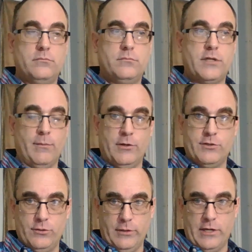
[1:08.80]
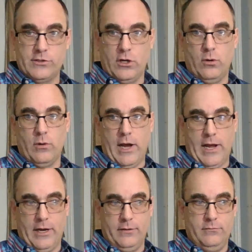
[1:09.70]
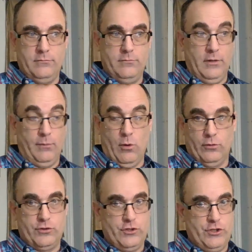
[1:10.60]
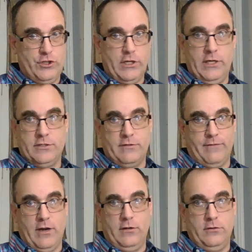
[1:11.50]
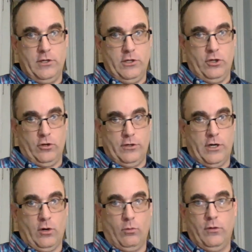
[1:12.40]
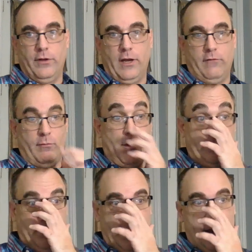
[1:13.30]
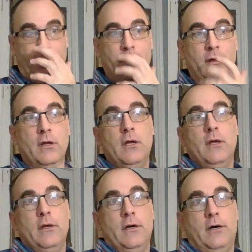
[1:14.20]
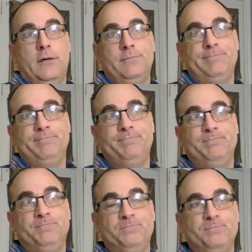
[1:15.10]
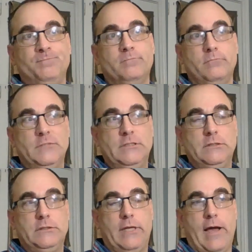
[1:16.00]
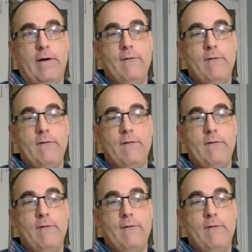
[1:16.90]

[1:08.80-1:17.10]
10 months and 2 days ago, I had the most shittiest event in your entire world that can ever possibly happen. Um, yeah.